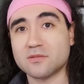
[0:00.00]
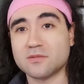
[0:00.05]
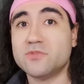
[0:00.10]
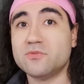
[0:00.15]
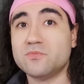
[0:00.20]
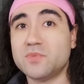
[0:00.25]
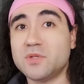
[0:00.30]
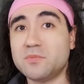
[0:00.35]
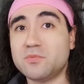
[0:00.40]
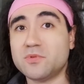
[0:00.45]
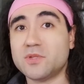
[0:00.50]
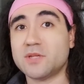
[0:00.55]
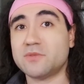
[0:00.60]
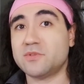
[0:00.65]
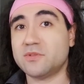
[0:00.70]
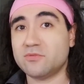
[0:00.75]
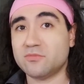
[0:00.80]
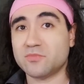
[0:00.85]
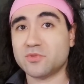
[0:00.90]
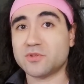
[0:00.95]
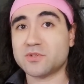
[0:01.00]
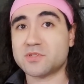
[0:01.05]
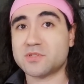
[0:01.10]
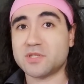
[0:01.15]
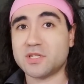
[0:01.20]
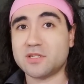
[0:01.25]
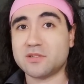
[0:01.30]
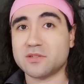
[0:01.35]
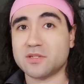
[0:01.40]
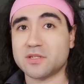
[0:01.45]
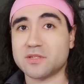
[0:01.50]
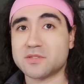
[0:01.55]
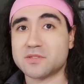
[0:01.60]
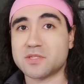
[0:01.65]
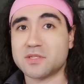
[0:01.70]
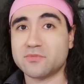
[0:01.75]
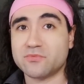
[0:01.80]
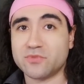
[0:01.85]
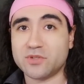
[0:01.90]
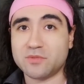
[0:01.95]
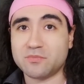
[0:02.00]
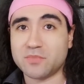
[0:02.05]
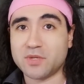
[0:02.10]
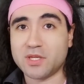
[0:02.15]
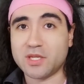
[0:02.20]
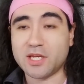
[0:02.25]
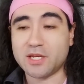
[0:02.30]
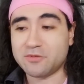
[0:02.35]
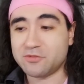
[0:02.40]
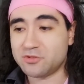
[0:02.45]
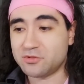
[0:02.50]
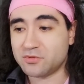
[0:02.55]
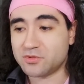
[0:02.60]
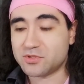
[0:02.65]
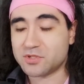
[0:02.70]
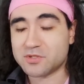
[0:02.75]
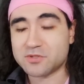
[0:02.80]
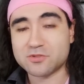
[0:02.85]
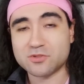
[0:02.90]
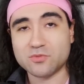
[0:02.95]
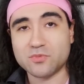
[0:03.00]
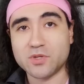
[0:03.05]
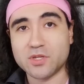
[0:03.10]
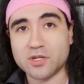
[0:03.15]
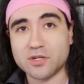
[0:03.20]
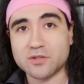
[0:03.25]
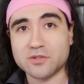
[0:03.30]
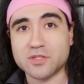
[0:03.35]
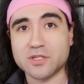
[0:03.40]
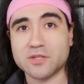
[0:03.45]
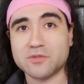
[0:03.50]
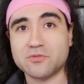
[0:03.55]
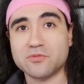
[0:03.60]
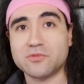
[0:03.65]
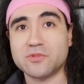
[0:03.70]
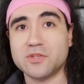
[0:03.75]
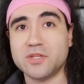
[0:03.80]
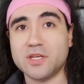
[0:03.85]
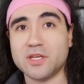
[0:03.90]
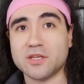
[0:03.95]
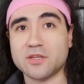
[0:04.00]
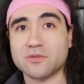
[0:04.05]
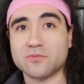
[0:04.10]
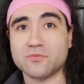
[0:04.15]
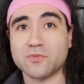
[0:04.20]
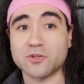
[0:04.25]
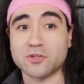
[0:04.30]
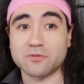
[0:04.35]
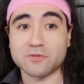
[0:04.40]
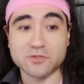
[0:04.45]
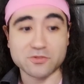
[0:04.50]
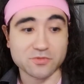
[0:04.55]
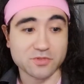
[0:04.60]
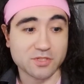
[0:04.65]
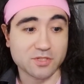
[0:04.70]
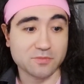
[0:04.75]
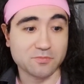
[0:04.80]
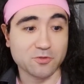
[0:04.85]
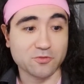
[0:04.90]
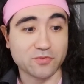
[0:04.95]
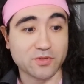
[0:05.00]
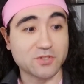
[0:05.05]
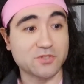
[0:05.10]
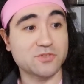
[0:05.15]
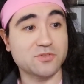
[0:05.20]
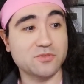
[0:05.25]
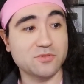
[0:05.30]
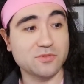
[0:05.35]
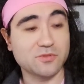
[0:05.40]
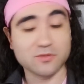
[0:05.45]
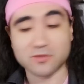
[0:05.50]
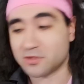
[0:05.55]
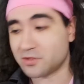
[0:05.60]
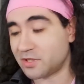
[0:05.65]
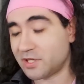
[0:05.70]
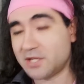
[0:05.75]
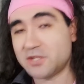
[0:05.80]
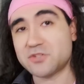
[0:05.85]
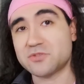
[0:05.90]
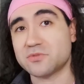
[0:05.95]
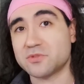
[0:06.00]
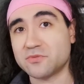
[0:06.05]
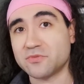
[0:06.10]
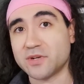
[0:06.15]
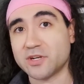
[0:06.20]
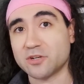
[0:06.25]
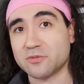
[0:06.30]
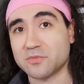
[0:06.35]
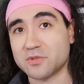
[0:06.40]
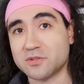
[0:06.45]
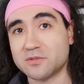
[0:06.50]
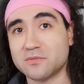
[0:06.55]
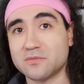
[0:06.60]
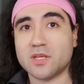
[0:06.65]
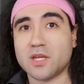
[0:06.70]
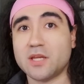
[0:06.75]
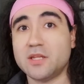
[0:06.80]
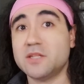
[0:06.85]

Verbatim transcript: Different people have different personalities, and we may have to adjust who we are to get through the day, whether it's in a professional or a casual environment.